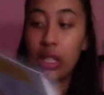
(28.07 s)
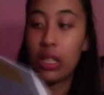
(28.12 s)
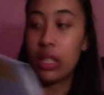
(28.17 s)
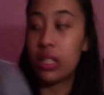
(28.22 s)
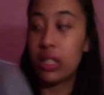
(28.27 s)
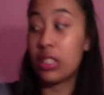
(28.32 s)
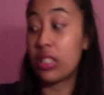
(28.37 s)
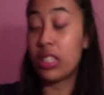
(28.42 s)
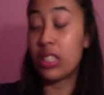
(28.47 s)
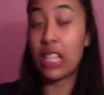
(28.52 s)

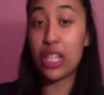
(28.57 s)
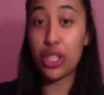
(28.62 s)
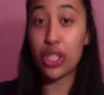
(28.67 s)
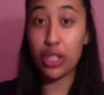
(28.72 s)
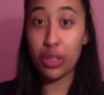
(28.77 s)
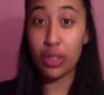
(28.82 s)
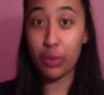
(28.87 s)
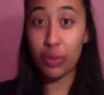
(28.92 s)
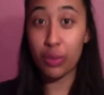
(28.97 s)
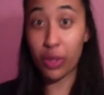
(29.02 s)
This is
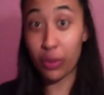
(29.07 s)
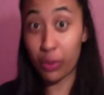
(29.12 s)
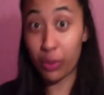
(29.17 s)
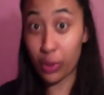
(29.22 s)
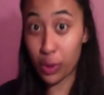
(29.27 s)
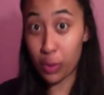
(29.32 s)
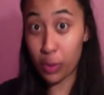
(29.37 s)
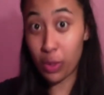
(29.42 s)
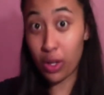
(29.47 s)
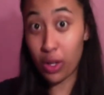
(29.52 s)
actually my
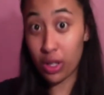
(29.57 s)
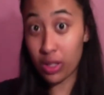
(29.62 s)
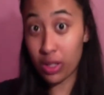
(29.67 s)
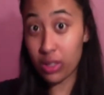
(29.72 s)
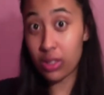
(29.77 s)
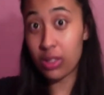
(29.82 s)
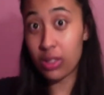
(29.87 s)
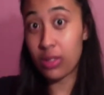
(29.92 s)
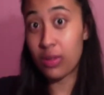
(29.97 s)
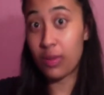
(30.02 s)
first
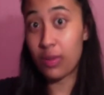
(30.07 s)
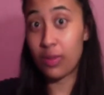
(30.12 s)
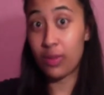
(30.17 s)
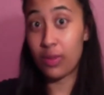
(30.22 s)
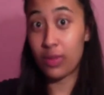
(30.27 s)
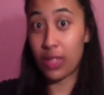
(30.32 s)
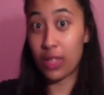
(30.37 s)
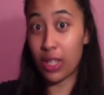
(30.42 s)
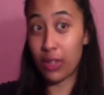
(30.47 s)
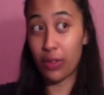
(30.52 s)
box
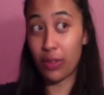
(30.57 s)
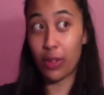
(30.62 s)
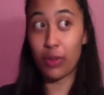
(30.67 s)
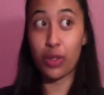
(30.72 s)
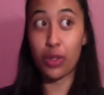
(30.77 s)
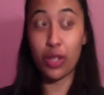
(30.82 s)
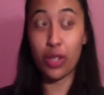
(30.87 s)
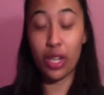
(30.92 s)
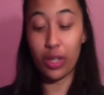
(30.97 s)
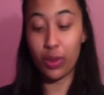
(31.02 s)
that I've ever
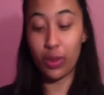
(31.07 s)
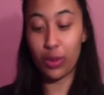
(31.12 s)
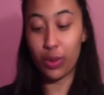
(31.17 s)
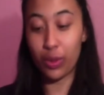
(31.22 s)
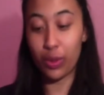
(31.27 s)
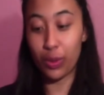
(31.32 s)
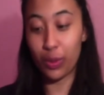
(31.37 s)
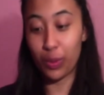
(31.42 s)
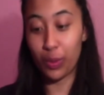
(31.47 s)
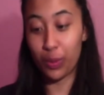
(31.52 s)
tried
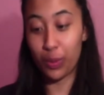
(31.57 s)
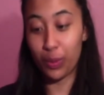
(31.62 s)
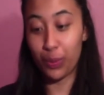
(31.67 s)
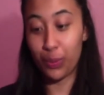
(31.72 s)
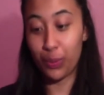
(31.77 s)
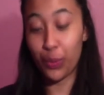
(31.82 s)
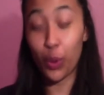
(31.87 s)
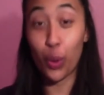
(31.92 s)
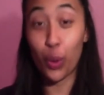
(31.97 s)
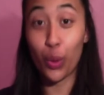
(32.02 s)
to
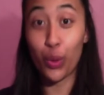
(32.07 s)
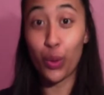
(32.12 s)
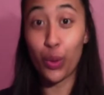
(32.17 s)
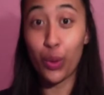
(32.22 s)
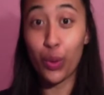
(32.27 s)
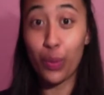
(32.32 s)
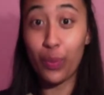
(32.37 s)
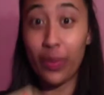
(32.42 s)
order.